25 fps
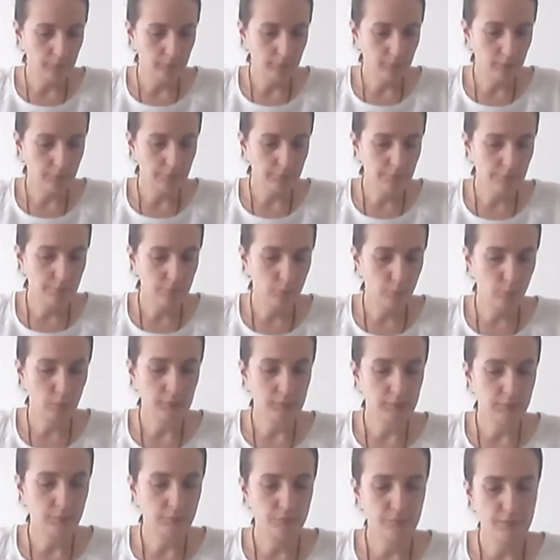that's the
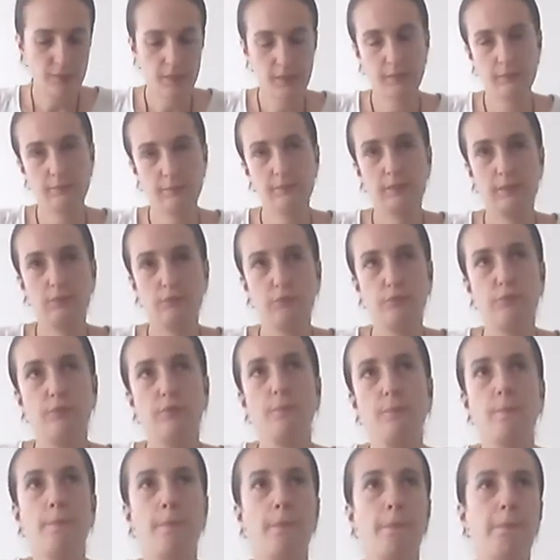what if negative.
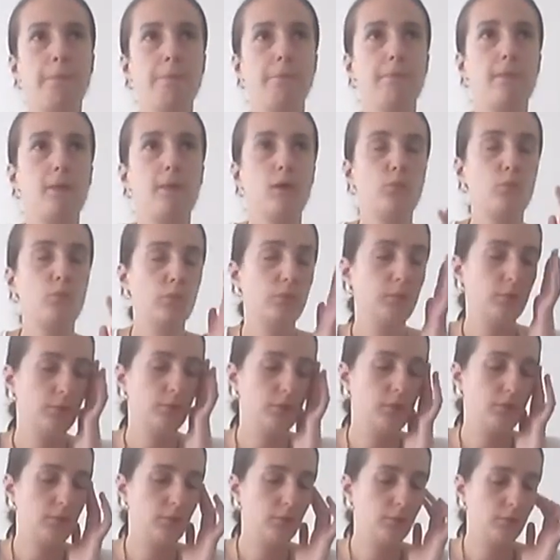Now,
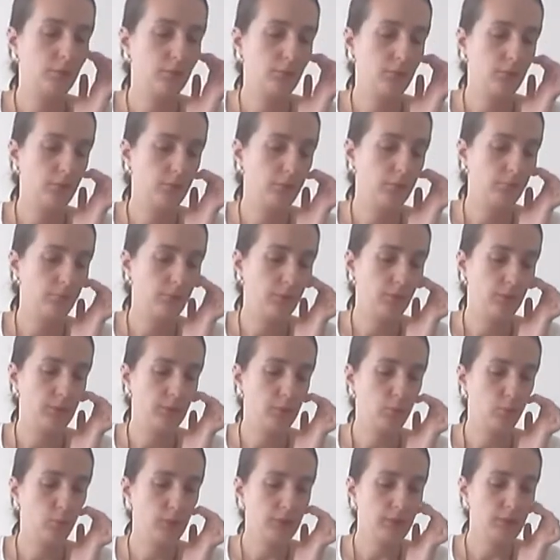
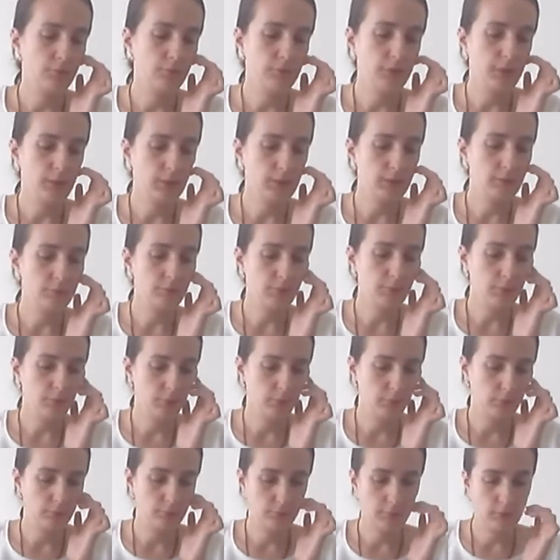the what if negative,
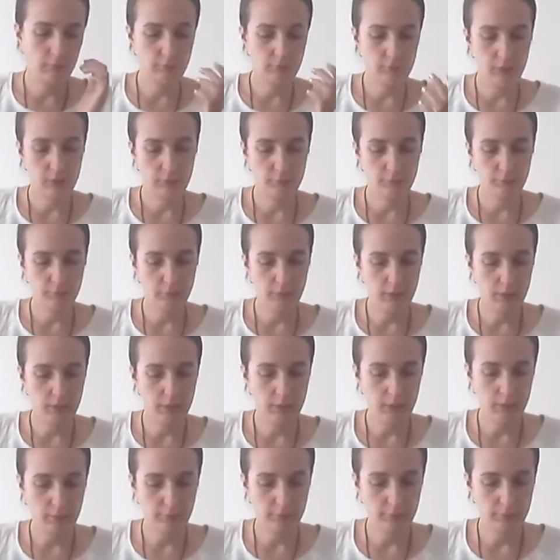even if
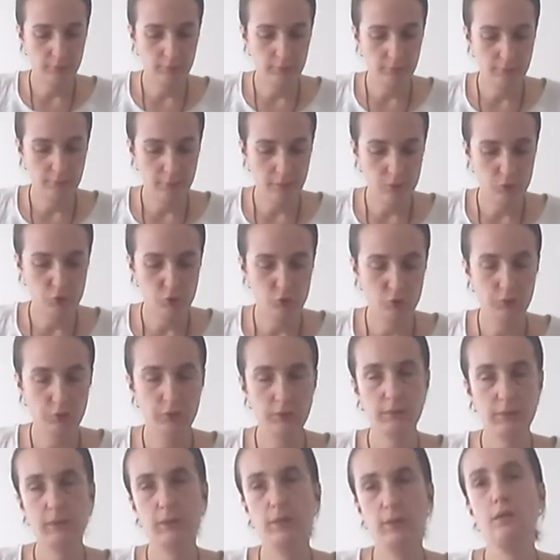I haven't
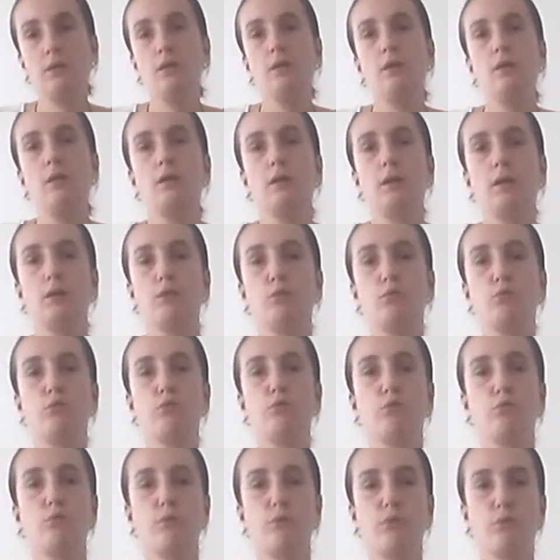mentioned it here, can
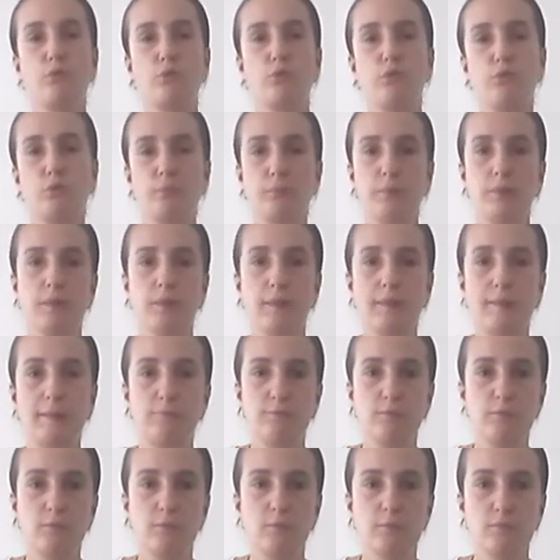also focus on
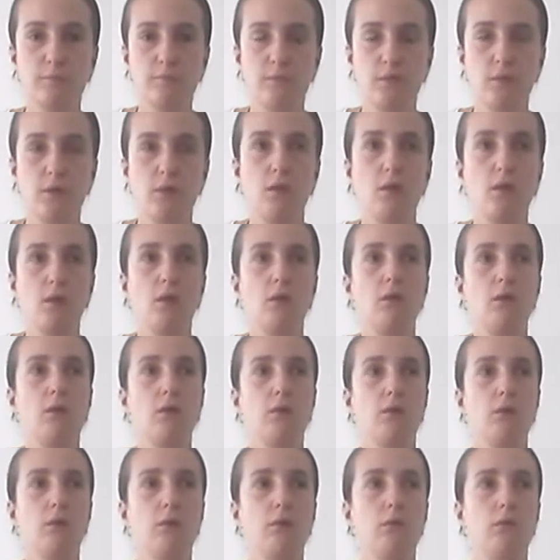behaviors.
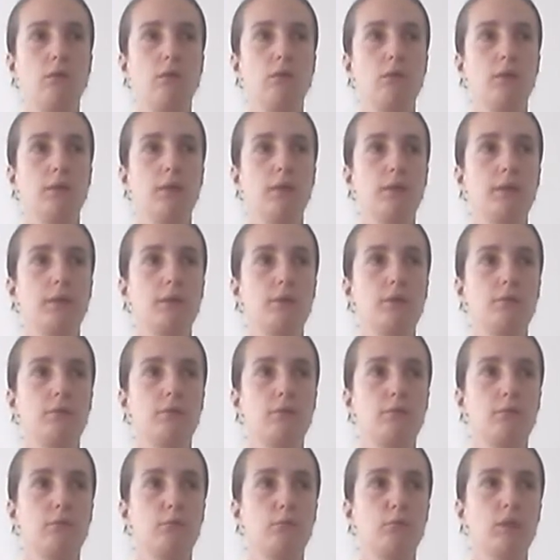Like,
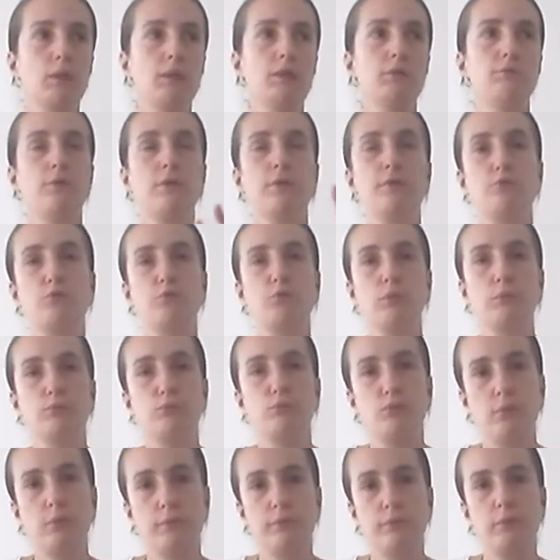what if I scream
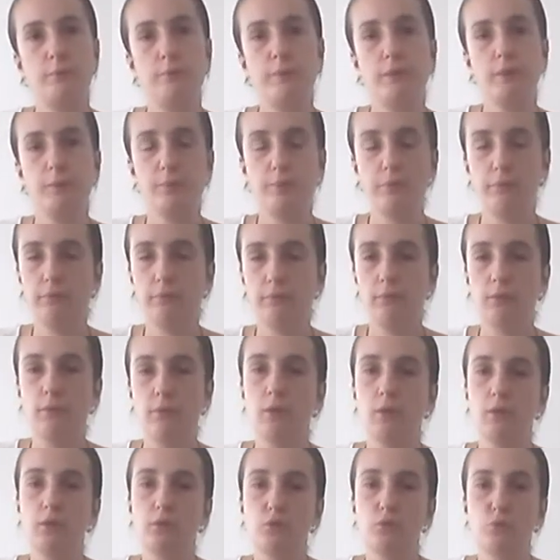to other people
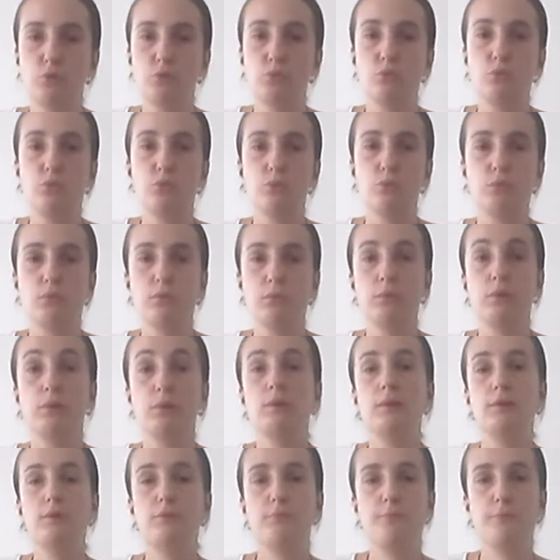to
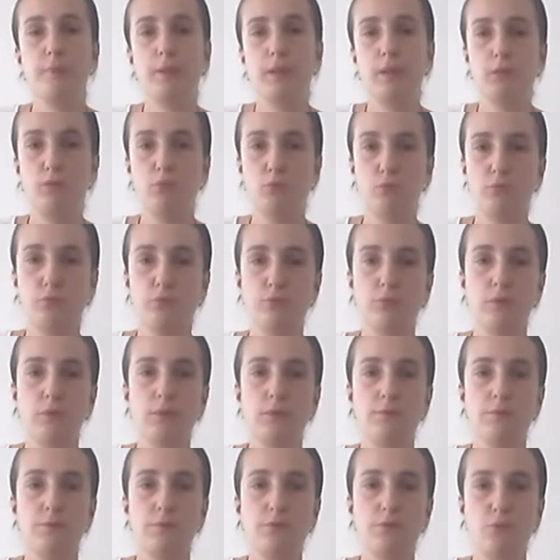release pain or to
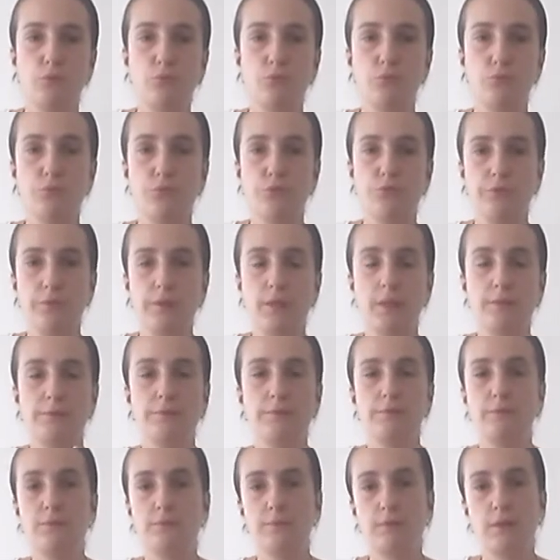release
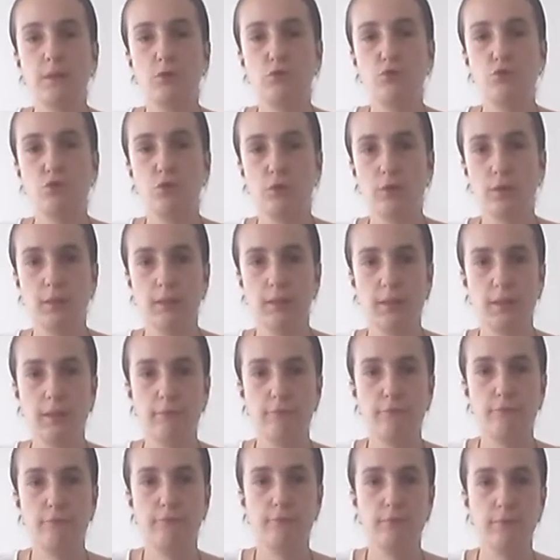that tension I
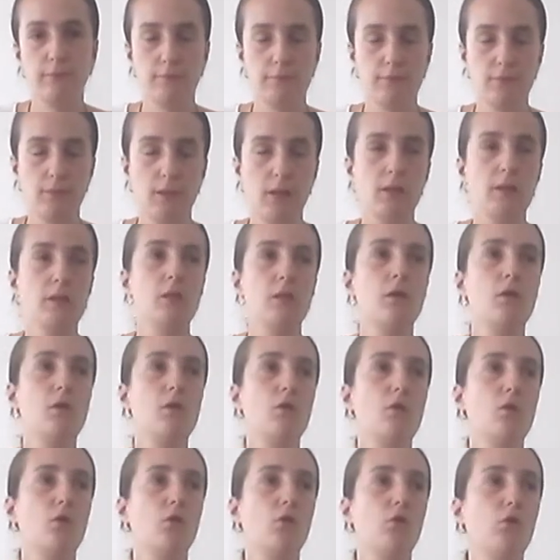have inside?
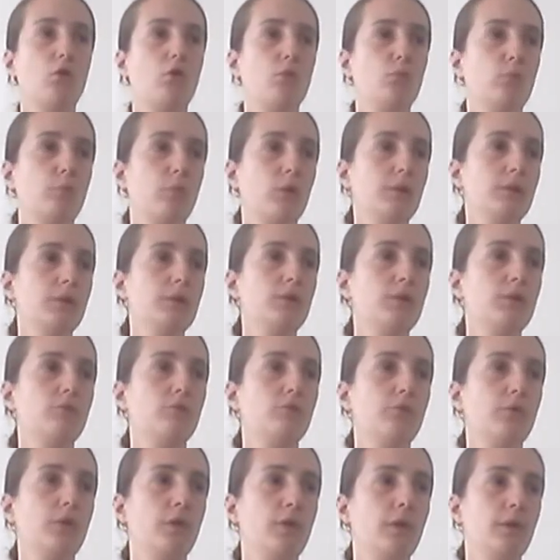Or what
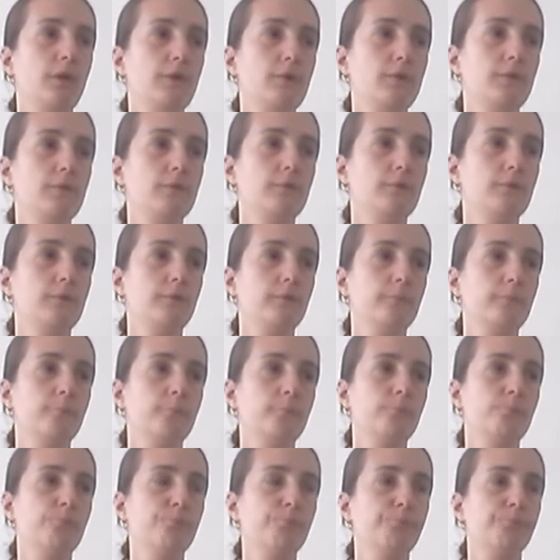if I
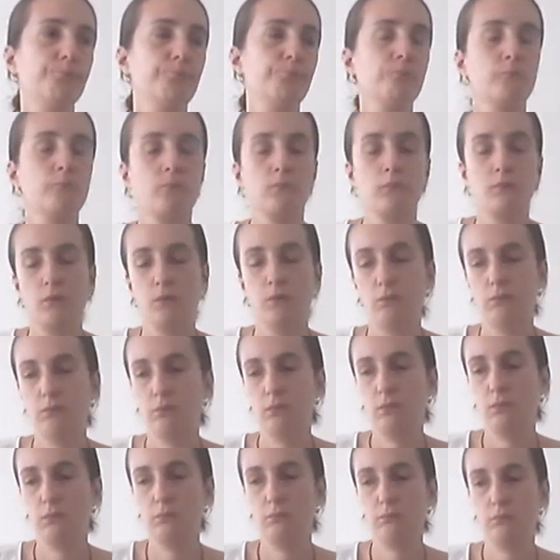don't
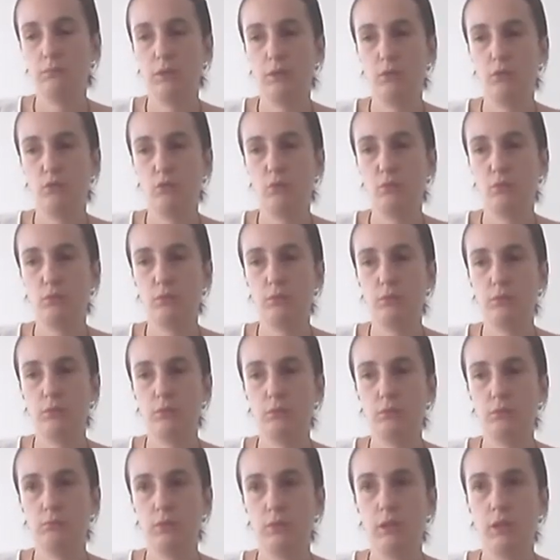
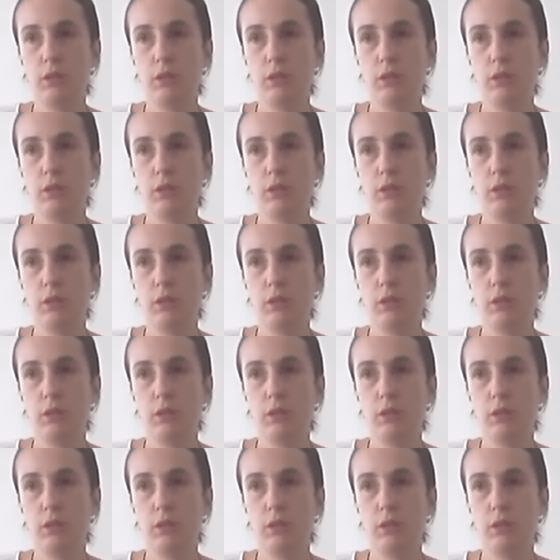know,